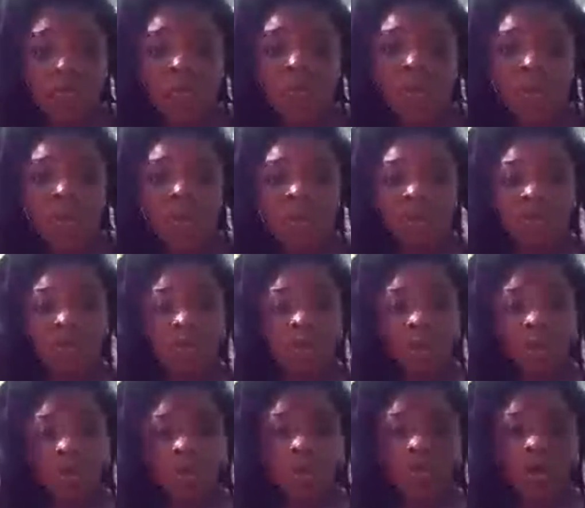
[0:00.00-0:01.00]
some
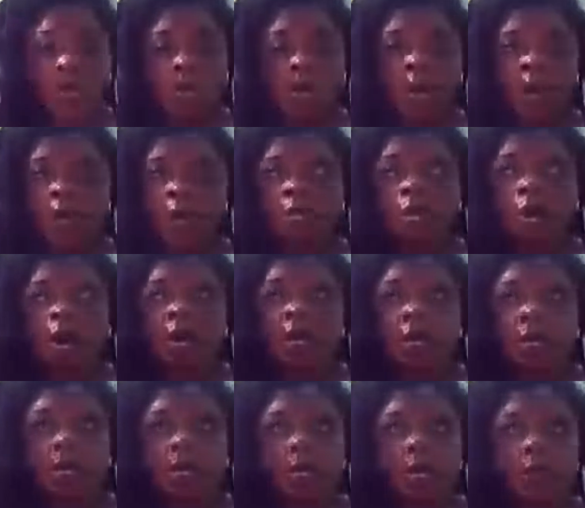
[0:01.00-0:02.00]
some doctors are not
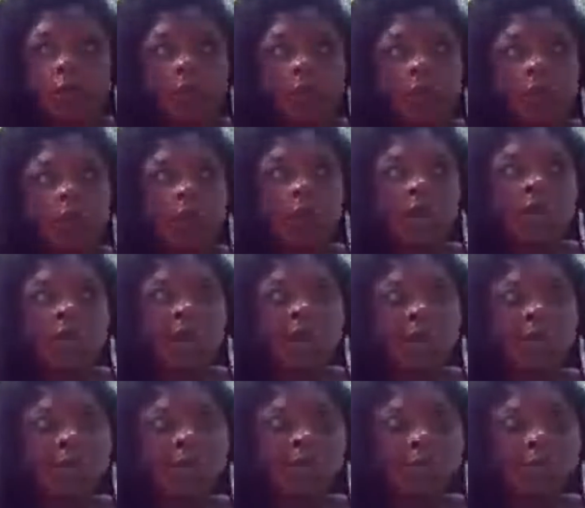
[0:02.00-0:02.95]
taught this stuff in a way that